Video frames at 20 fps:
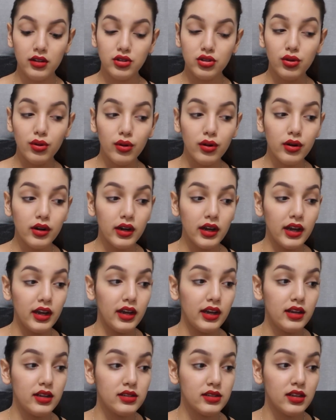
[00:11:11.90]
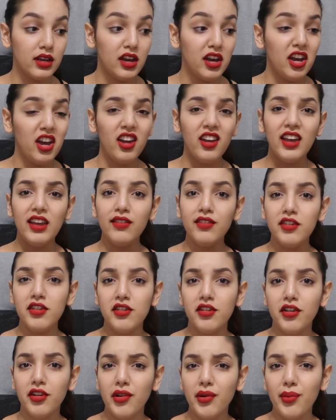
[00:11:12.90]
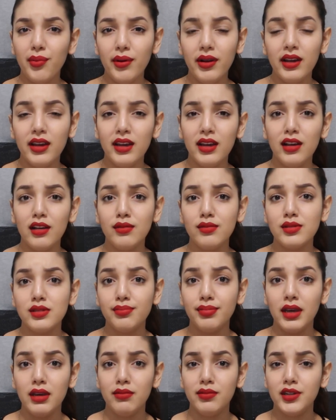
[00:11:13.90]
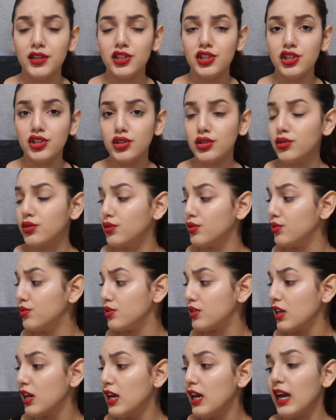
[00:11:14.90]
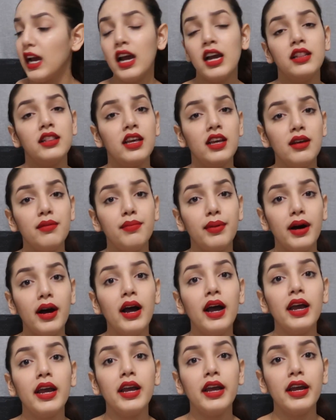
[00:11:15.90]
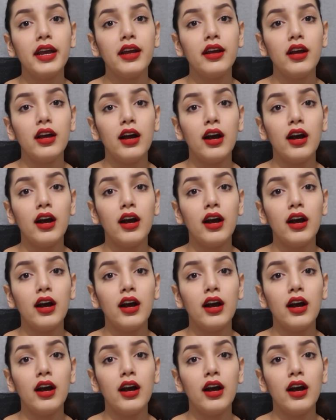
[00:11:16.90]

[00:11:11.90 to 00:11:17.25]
toys, even your cribs, baby shoes, and they buy,